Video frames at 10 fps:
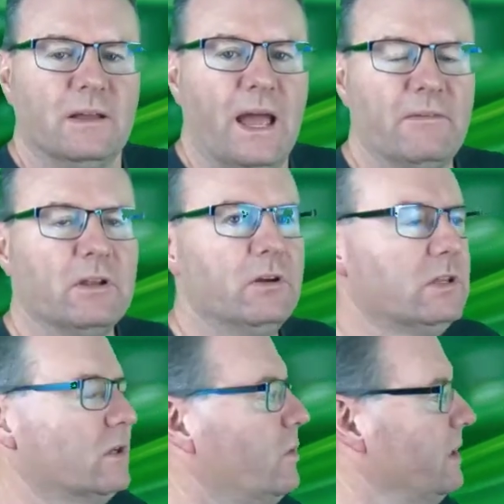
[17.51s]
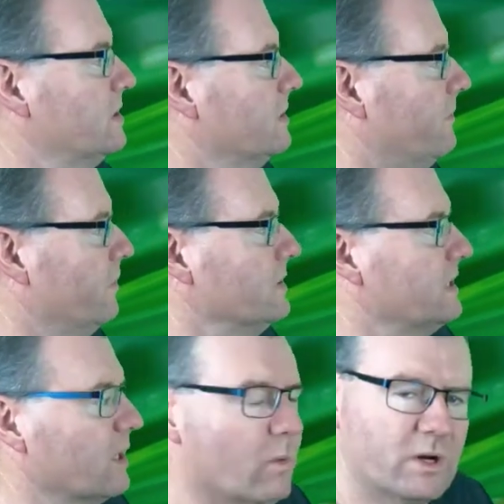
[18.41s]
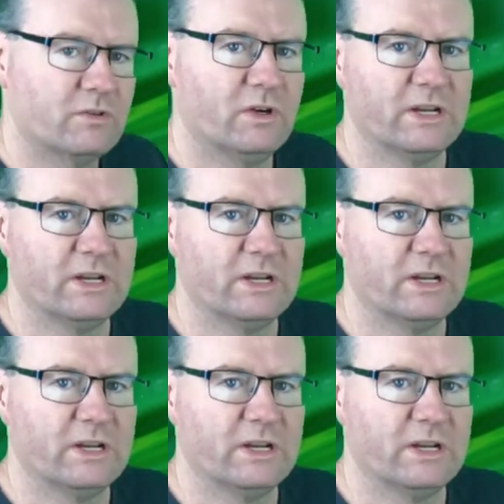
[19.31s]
Having a look at the question, the first thing I want to try